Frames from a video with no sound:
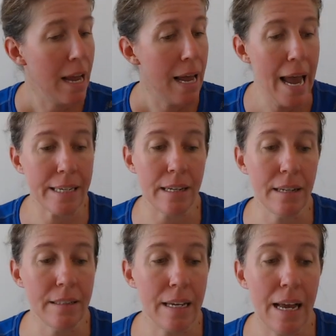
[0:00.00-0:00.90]

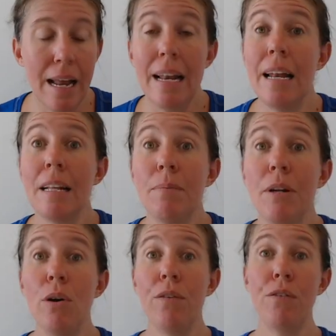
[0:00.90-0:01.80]
Excellent. Let me
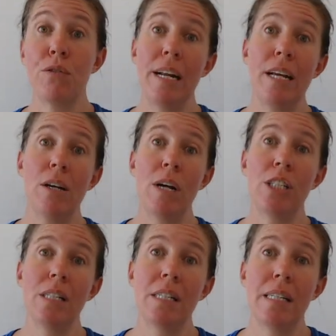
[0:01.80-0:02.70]
know if you've got any
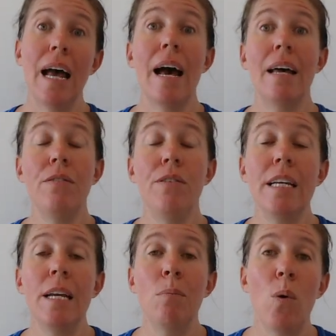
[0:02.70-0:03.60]
questions and if you
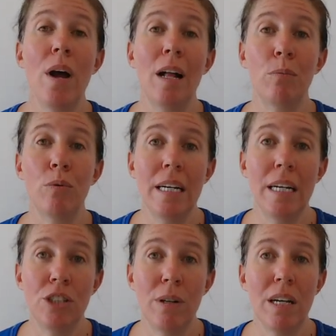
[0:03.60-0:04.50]
need more help with an
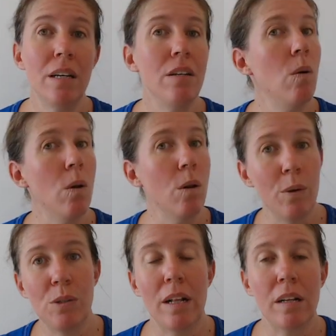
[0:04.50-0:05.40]
injury, you're
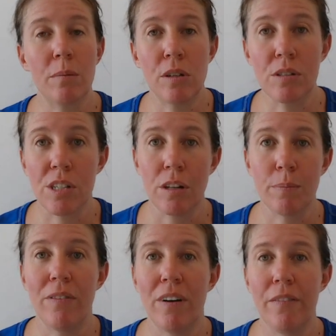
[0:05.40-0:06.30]
always welcome to consult
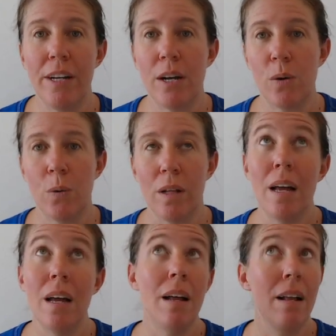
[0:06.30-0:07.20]
me via video call.
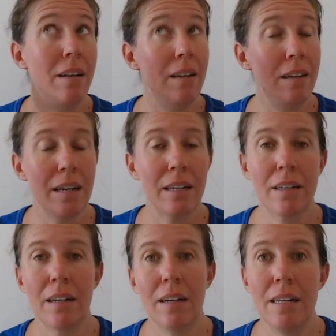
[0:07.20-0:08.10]
Link
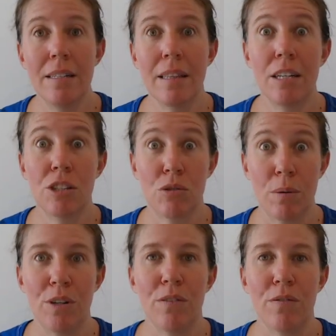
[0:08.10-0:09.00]
is in the
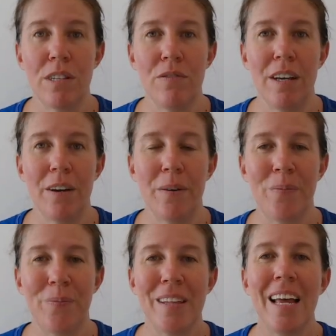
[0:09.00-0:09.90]
description of this video.
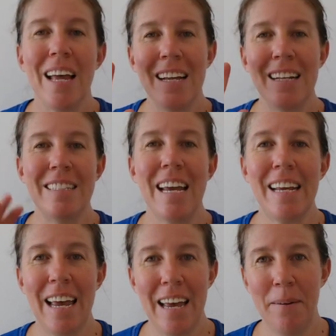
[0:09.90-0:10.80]
Take
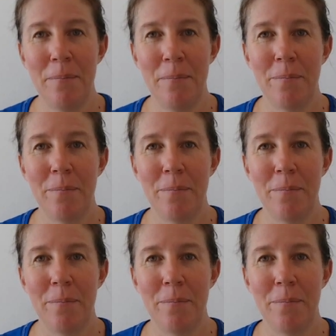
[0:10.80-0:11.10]
care.